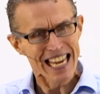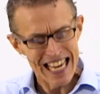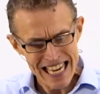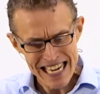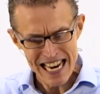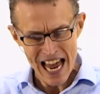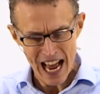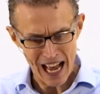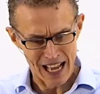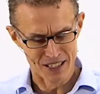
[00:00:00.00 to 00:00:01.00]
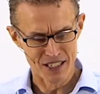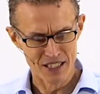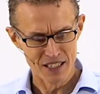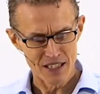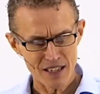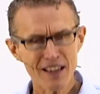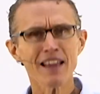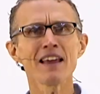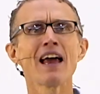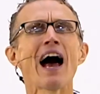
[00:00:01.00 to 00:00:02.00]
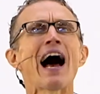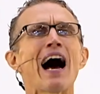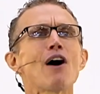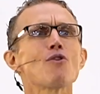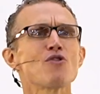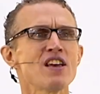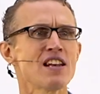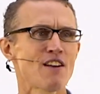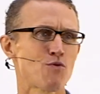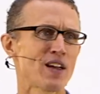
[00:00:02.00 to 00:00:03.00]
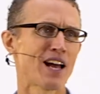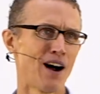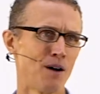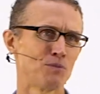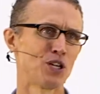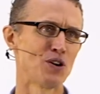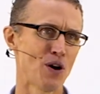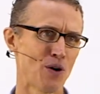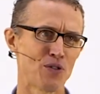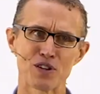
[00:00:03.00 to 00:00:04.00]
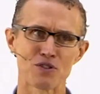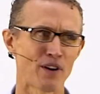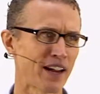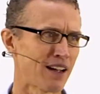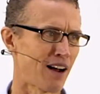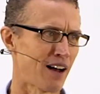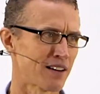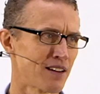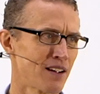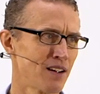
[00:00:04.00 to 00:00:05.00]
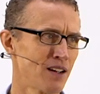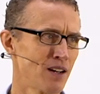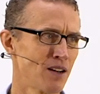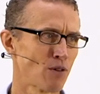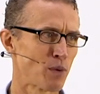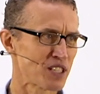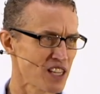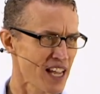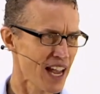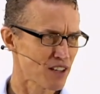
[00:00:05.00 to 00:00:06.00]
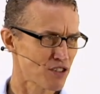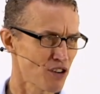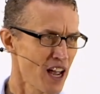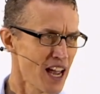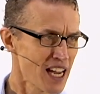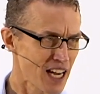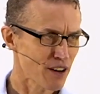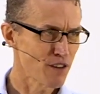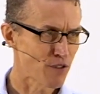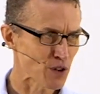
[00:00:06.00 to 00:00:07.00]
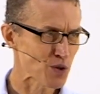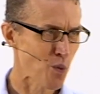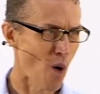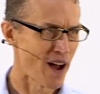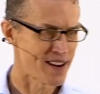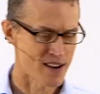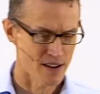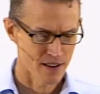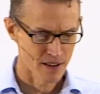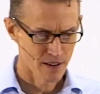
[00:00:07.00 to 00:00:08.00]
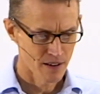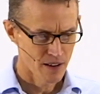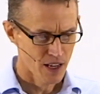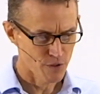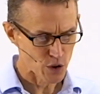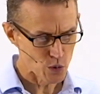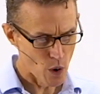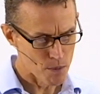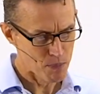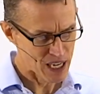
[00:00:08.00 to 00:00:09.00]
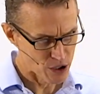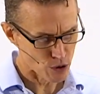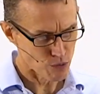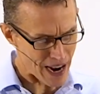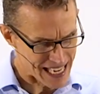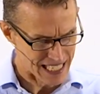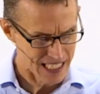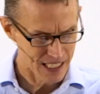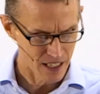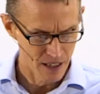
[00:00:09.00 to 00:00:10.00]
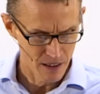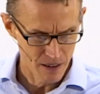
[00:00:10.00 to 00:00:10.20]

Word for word: in us. How then have we come to know this great God? Well, we see the answer here in verse 1. In verse 1, Peter writes,